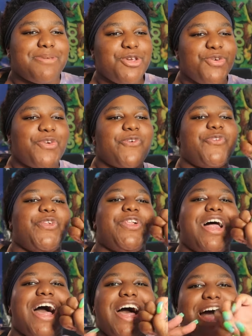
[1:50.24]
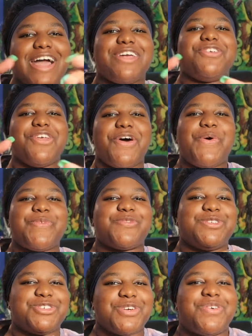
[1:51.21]
beautiful high note
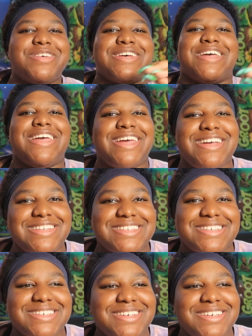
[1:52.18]
for Joe to hit